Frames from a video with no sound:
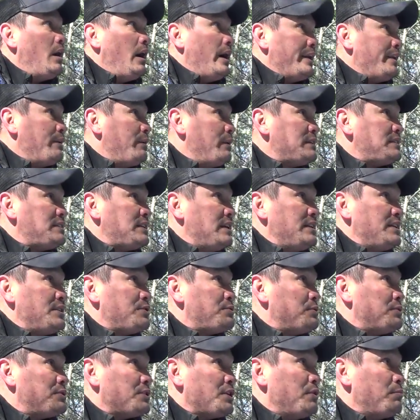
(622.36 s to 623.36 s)
I know I said
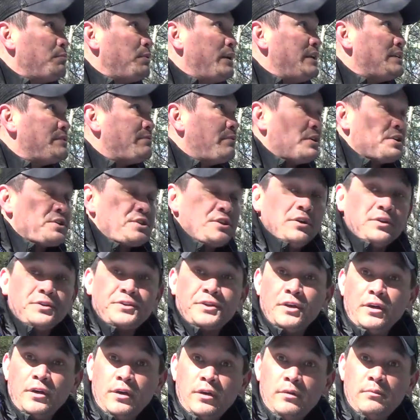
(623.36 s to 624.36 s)
this was a good place for a
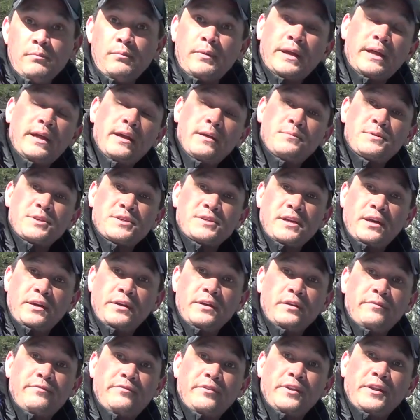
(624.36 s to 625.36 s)
shelter, but I am just out
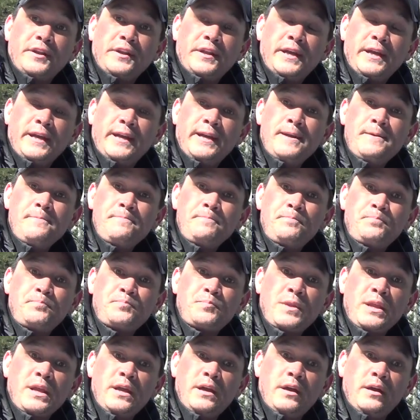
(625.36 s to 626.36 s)
here for the day.
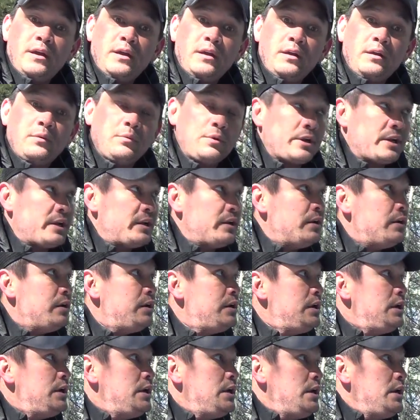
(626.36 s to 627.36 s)
Uh, we're gonna
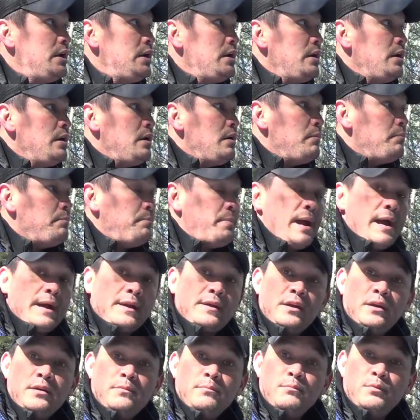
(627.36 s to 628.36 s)

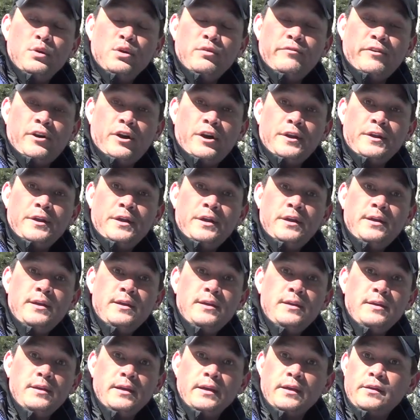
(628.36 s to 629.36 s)
pack up, move on,
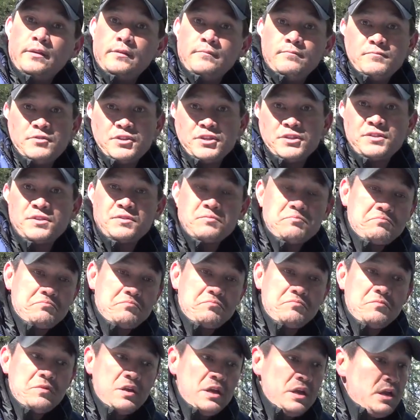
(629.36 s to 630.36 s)
and just
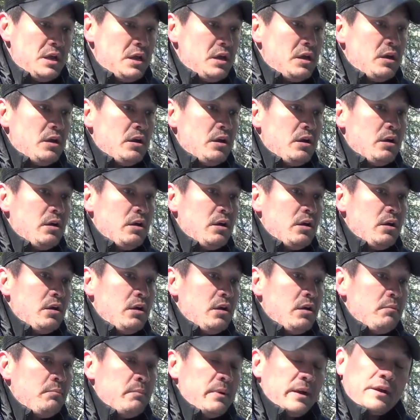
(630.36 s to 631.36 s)

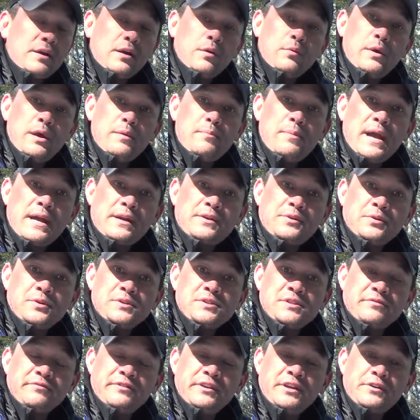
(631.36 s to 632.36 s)
make our way back
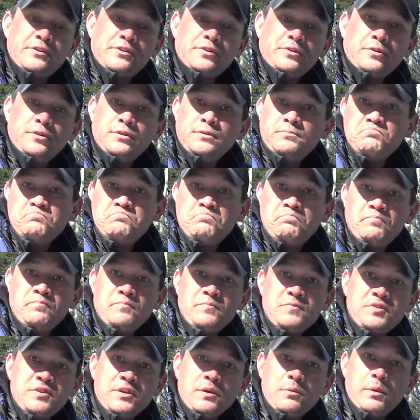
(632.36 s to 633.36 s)
towards the vehicle,
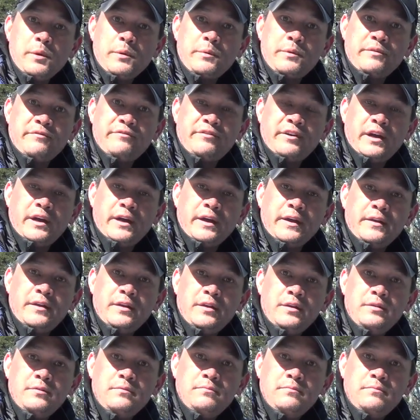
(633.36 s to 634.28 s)
see what we can find.